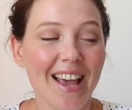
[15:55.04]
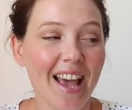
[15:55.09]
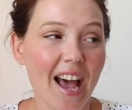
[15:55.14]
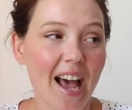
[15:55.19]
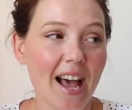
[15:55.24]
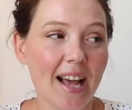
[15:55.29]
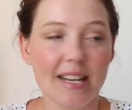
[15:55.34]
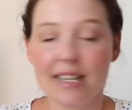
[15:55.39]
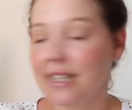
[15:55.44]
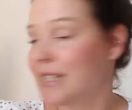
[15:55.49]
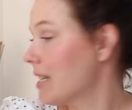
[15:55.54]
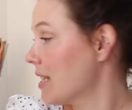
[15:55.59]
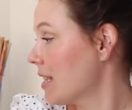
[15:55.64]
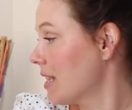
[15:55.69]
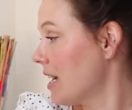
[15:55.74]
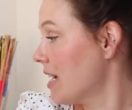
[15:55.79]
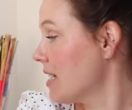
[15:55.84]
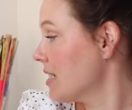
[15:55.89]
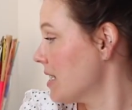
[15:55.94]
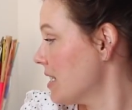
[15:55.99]
And
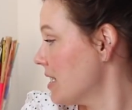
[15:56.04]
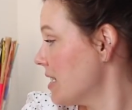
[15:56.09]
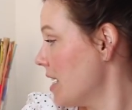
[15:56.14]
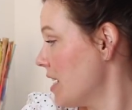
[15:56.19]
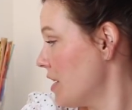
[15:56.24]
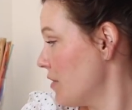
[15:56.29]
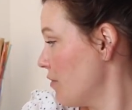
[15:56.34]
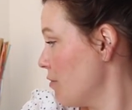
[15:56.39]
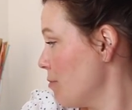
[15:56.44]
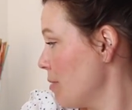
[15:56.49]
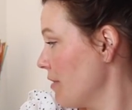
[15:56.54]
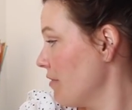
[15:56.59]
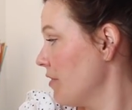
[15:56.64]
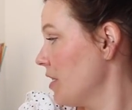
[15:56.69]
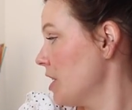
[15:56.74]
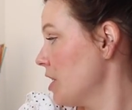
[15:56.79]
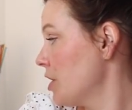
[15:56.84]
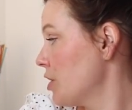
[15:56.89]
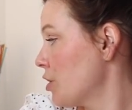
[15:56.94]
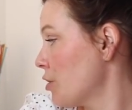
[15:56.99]
that is it for my
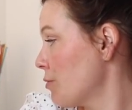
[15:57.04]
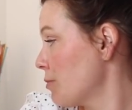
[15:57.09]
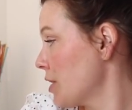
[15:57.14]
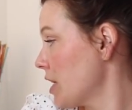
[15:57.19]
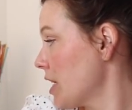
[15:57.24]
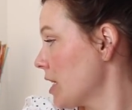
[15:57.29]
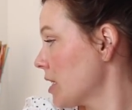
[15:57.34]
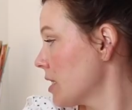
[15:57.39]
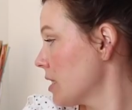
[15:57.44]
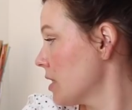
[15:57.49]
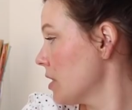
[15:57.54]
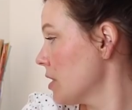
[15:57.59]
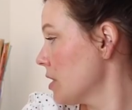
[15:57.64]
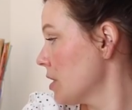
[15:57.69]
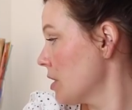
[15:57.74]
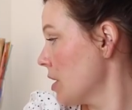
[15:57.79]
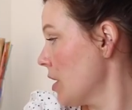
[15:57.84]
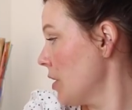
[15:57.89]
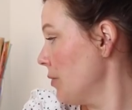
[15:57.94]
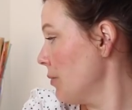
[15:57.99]
finished objects.
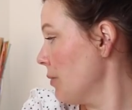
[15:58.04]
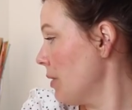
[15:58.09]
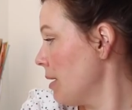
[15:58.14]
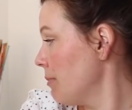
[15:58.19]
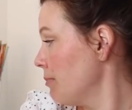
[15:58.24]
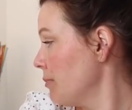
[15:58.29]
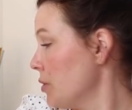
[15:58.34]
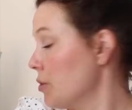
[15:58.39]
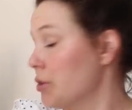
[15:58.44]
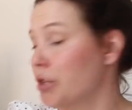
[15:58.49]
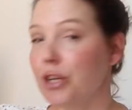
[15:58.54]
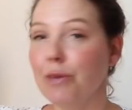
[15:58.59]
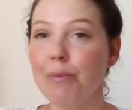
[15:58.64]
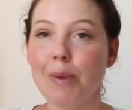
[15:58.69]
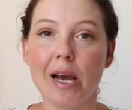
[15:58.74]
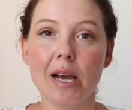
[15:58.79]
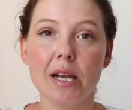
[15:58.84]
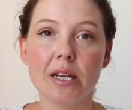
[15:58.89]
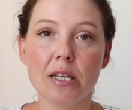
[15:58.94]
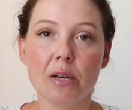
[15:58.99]
So not too
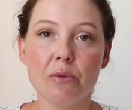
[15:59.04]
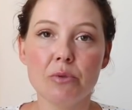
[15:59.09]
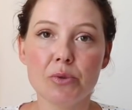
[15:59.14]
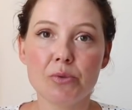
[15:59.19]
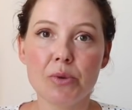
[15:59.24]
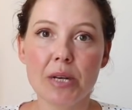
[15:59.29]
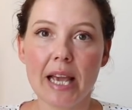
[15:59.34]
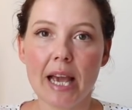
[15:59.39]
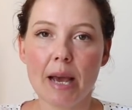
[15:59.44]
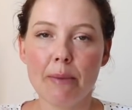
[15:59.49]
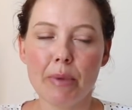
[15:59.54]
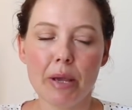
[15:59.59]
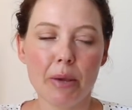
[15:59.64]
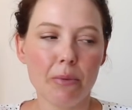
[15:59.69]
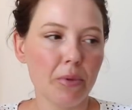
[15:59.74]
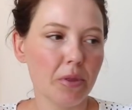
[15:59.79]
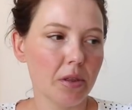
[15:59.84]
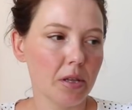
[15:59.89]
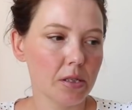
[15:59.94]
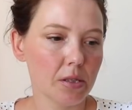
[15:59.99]
bad. I was really happy
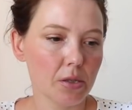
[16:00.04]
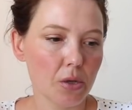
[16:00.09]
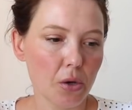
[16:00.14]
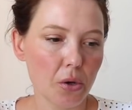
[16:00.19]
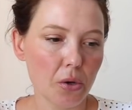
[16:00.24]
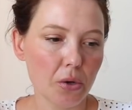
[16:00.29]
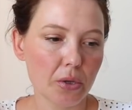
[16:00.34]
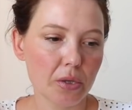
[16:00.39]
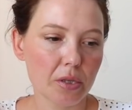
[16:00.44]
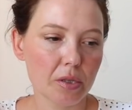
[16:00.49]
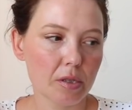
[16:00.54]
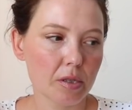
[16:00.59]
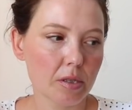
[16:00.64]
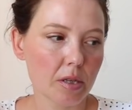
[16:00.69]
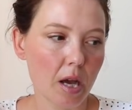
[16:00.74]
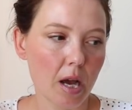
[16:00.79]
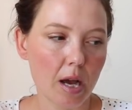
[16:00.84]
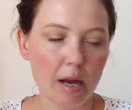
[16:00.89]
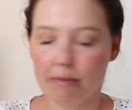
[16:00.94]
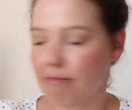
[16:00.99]
with the socks.
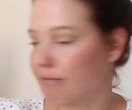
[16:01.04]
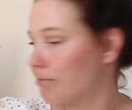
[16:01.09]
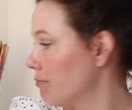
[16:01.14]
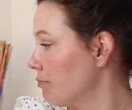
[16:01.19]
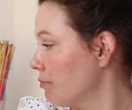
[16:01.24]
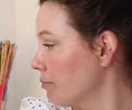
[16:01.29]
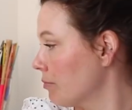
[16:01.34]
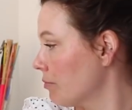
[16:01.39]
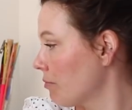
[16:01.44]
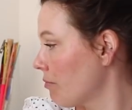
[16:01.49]
And